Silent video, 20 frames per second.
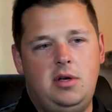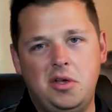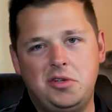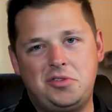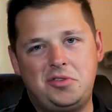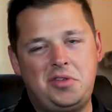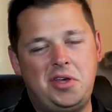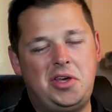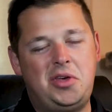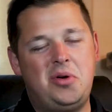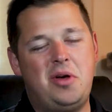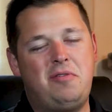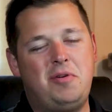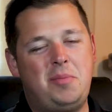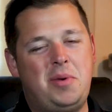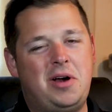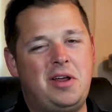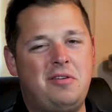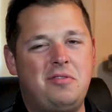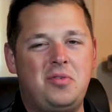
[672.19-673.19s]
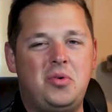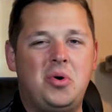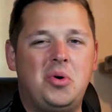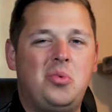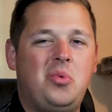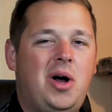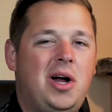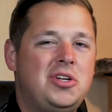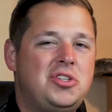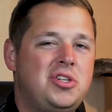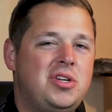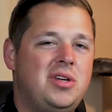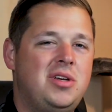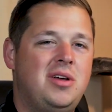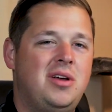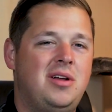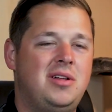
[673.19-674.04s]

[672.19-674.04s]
So thank you everybody for watching.